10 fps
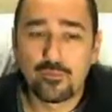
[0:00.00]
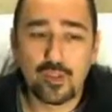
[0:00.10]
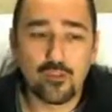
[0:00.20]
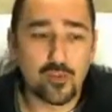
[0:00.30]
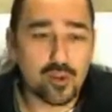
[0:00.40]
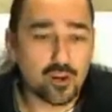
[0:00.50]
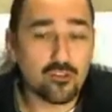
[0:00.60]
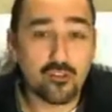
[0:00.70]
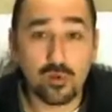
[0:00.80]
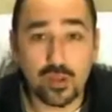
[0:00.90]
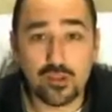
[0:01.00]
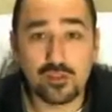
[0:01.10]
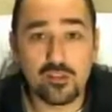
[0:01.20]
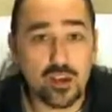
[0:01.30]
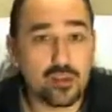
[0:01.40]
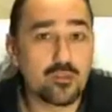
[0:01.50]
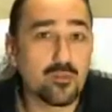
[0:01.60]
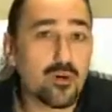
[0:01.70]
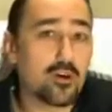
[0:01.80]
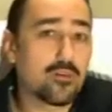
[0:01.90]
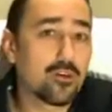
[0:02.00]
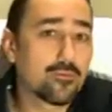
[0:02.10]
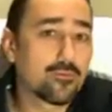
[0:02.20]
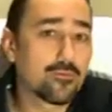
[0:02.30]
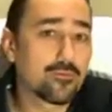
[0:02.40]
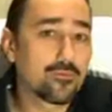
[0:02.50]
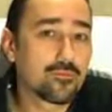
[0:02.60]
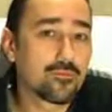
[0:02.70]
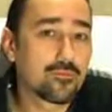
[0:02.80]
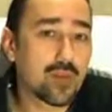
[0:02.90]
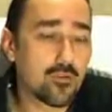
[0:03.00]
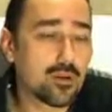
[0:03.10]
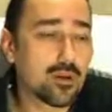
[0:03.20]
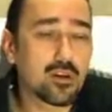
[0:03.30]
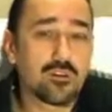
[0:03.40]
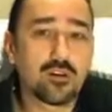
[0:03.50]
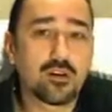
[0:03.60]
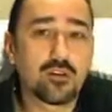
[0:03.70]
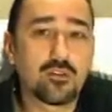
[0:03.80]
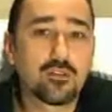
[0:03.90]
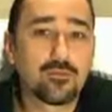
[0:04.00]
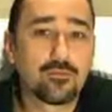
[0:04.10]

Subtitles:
Is it because they're rich? Is that at least part of it? I would argue that it is.